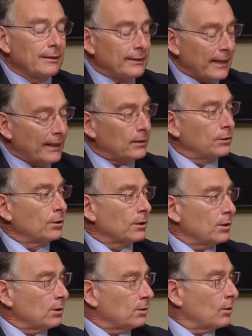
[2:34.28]
take a look
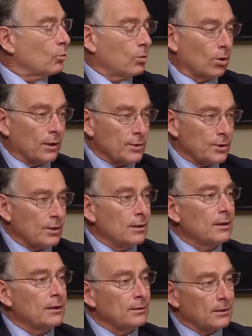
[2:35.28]
at the words
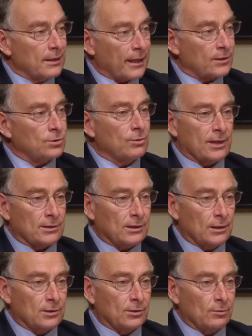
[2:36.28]
in the text you ask
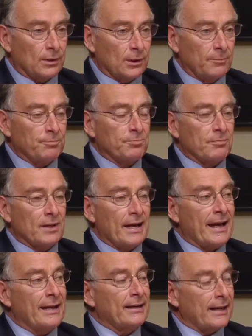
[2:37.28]
kids to read
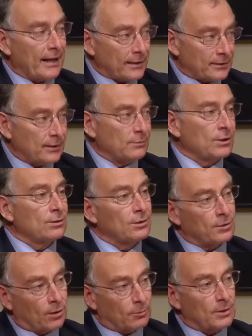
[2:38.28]
and ask them to
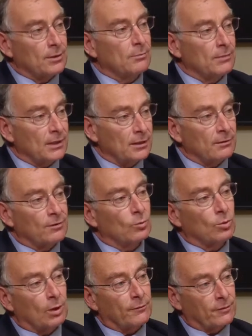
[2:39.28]
determine the meaning of the
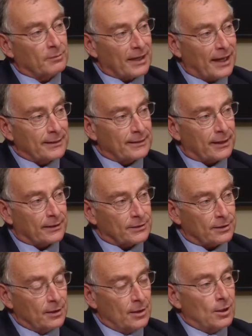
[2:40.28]
word from
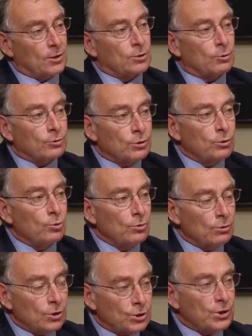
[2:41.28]
context. So
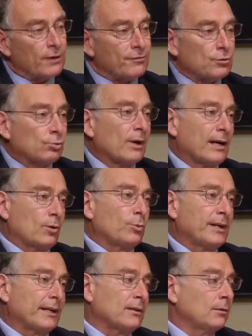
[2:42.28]
two shifts right
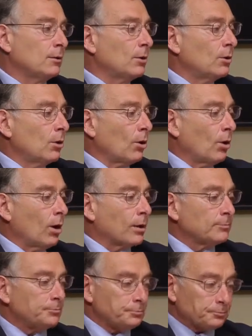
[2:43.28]
away are